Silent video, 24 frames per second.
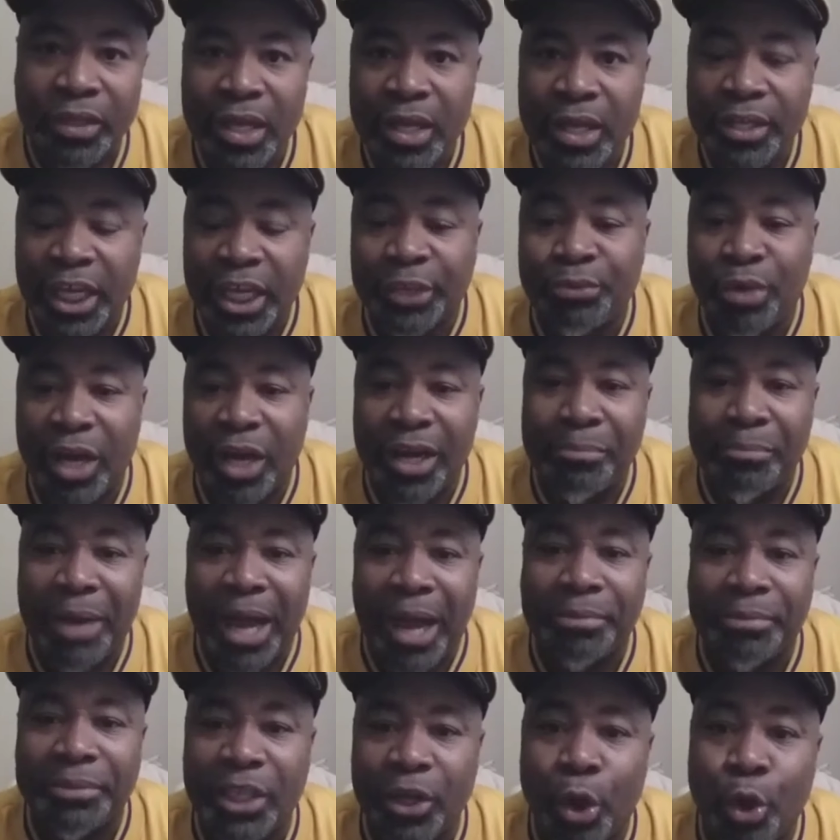That's why the Bible
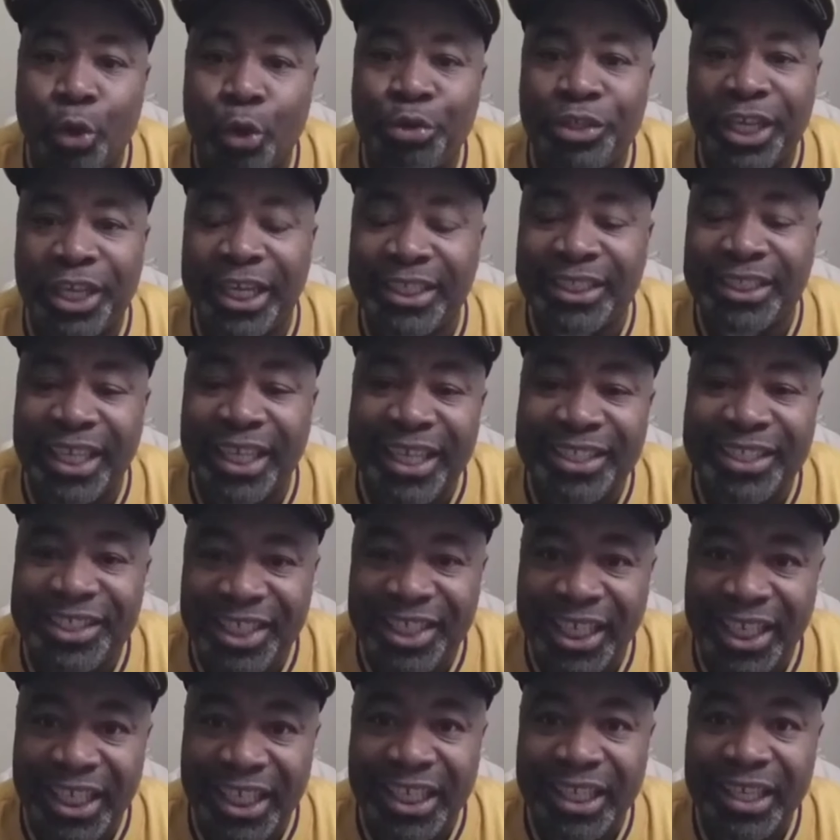said, Oh, taste and
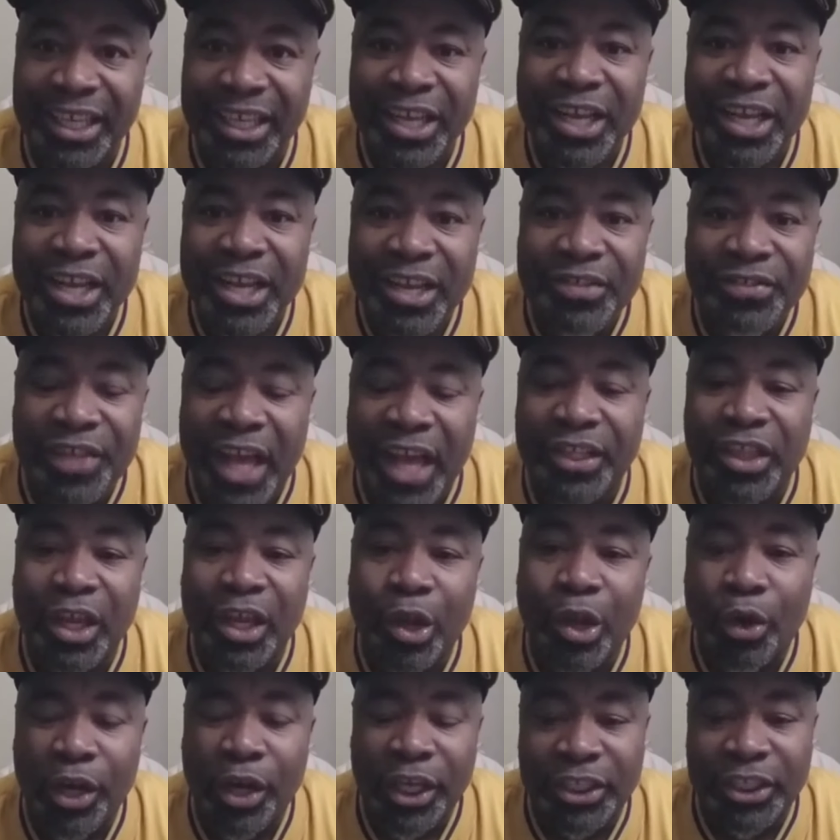see that the
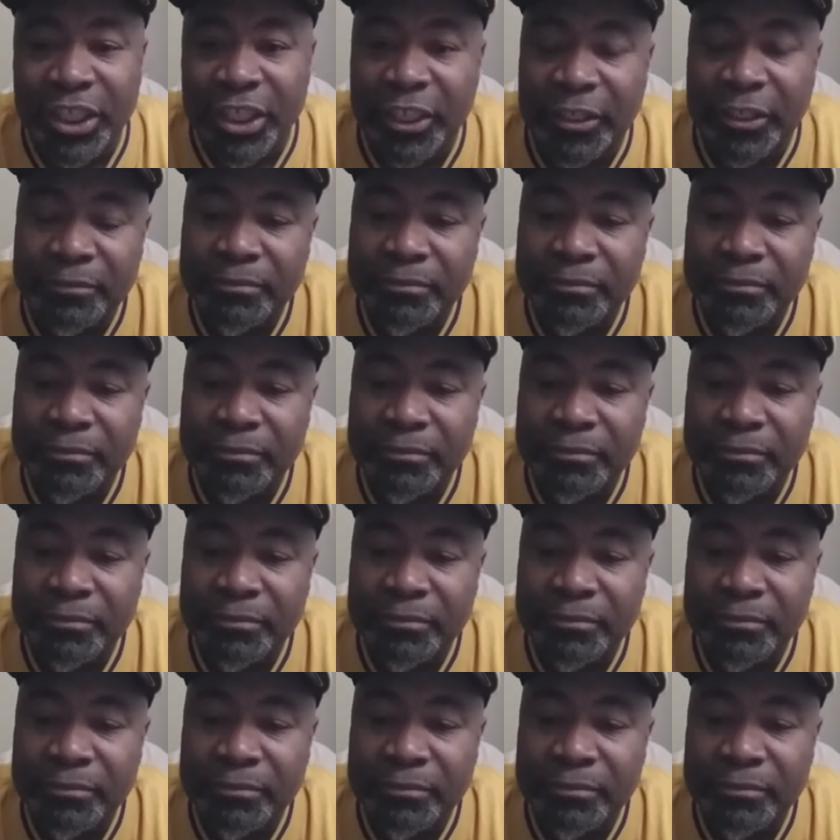Lord is good.